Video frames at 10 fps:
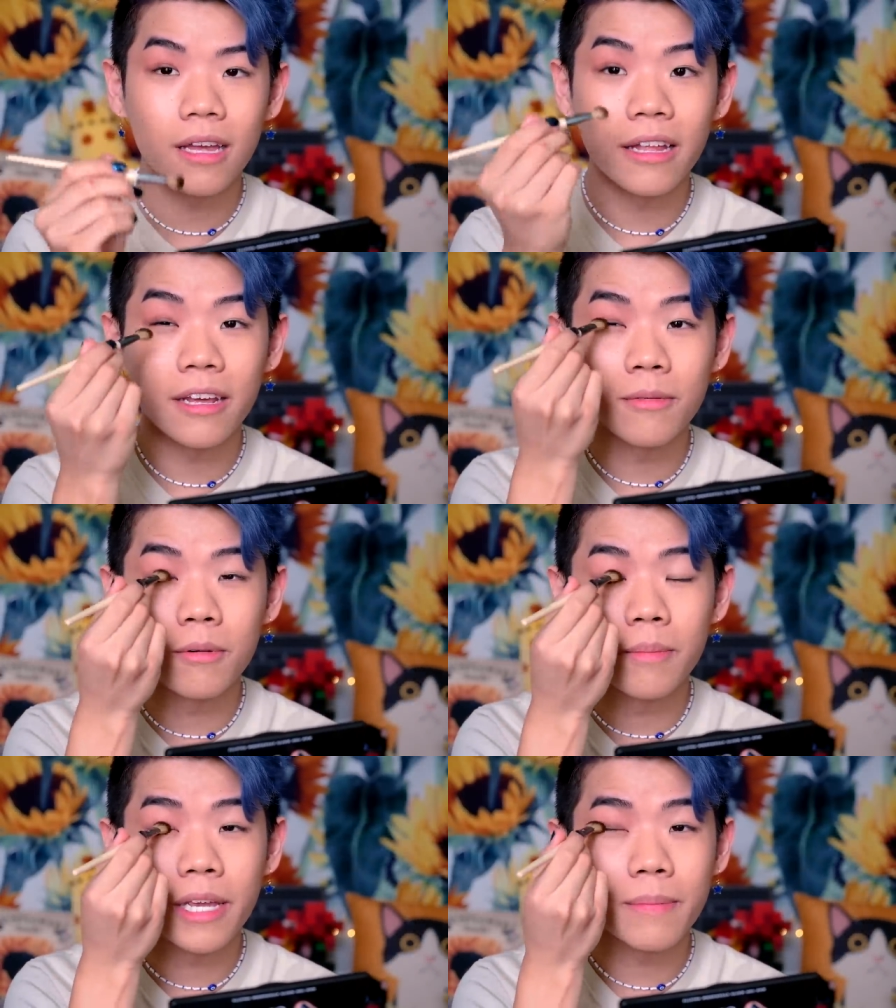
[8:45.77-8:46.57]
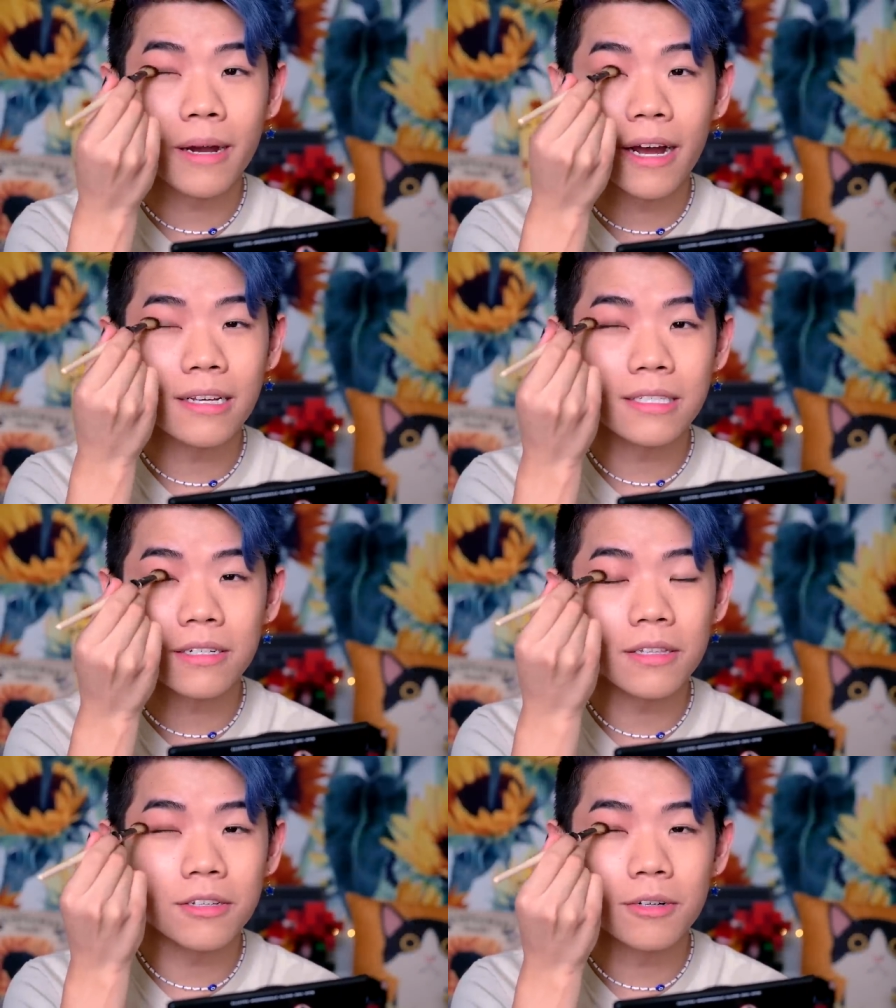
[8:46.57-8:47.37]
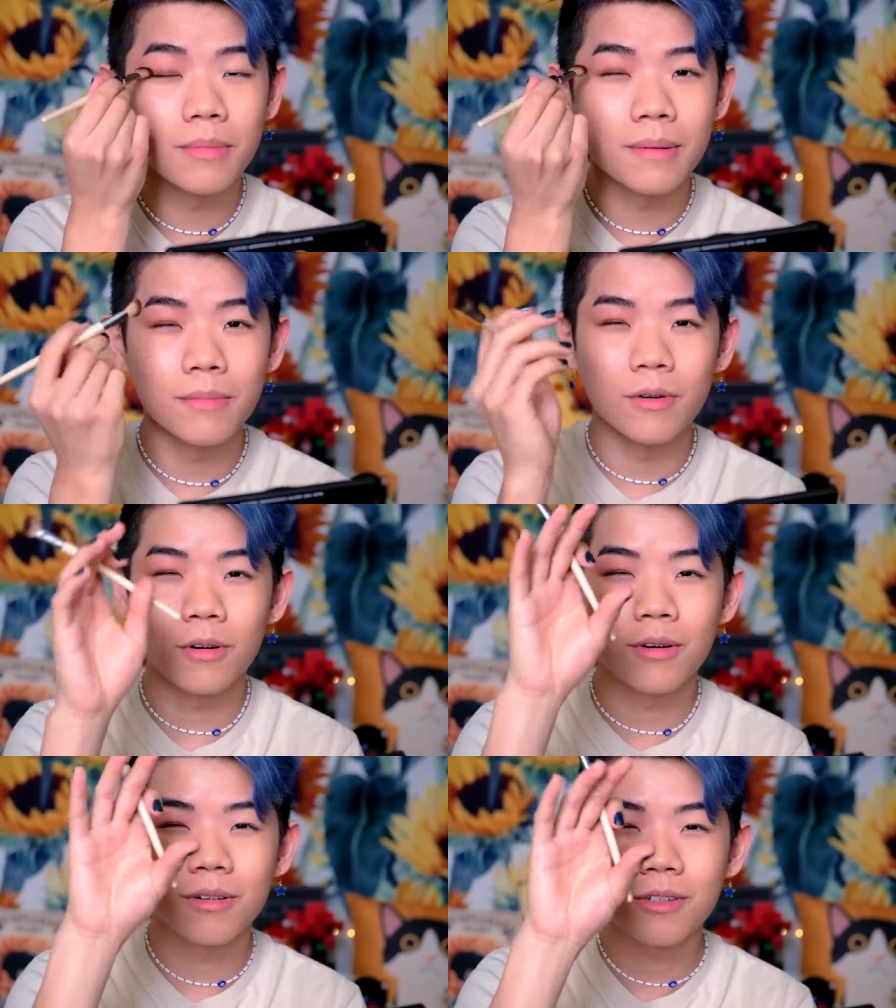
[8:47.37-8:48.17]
that it will make my eyes look a little bit more